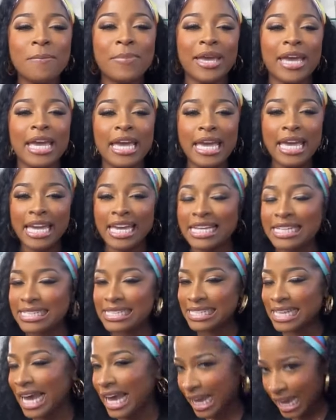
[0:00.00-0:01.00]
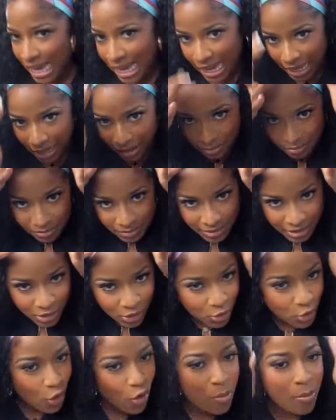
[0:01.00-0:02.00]
Or bedheads.com.
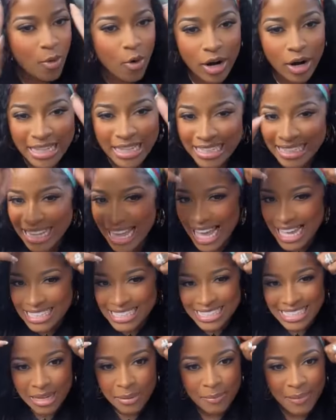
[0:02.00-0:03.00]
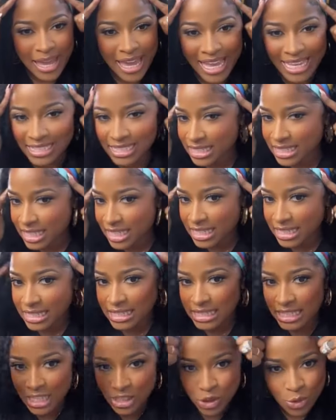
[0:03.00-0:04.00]
No more elastic bands, sis.
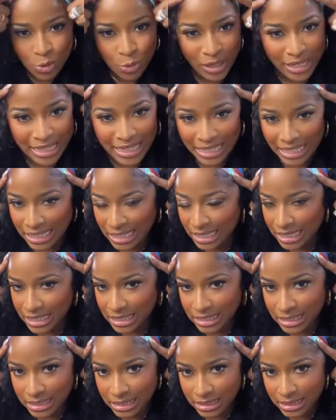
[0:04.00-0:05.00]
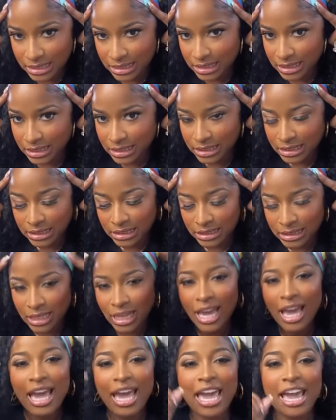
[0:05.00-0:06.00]
Get you one of these.
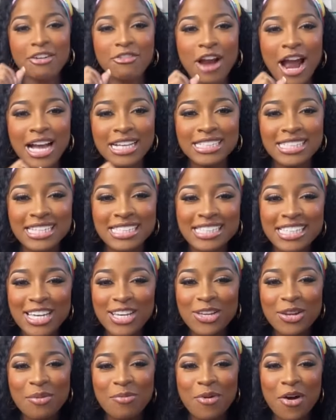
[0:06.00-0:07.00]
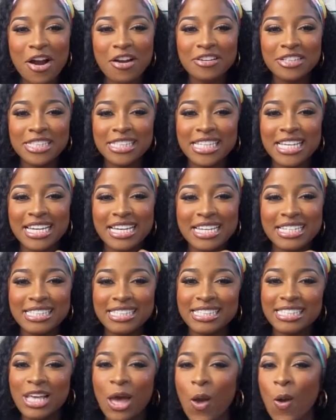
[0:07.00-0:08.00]
Hey, Roxy, see you tomorrow, sis.